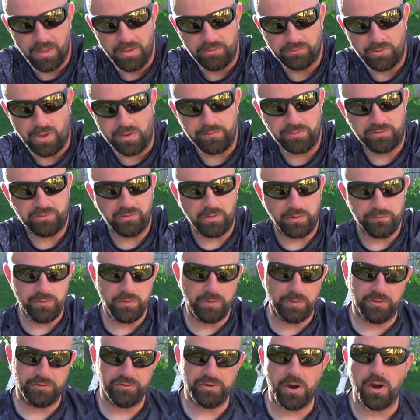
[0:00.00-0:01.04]
So obviously, if
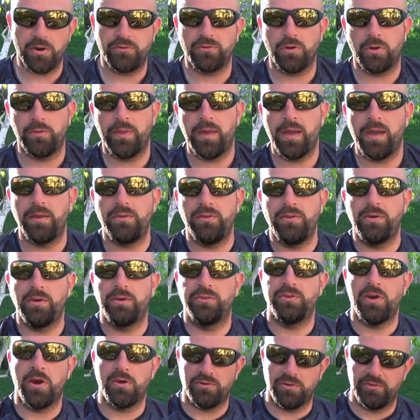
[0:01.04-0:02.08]
you can charge all that, you can
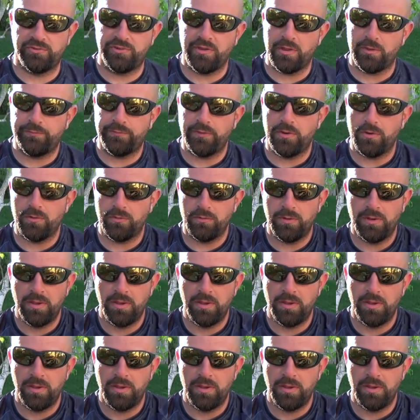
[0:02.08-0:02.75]
charge your cell phone.